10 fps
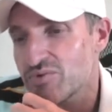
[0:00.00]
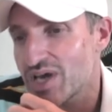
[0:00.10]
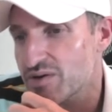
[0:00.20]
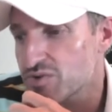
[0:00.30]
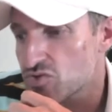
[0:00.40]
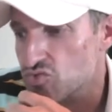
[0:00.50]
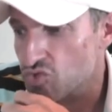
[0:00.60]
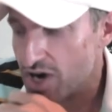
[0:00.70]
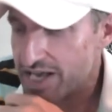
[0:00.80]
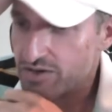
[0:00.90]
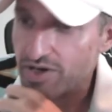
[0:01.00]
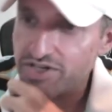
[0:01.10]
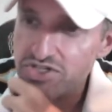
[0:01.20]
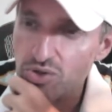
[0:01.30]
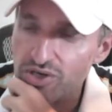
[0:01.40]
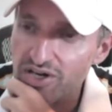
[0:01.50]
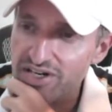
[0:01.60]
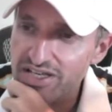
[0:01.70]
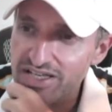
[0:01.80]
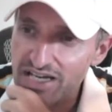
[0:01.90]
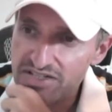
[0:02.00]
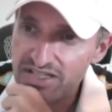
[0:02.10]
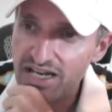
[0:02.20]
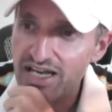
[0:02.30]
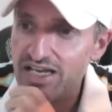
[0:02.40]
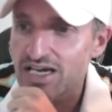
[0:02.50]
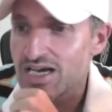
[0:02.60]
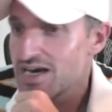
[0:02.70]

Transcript: We had a great short on it yesterday.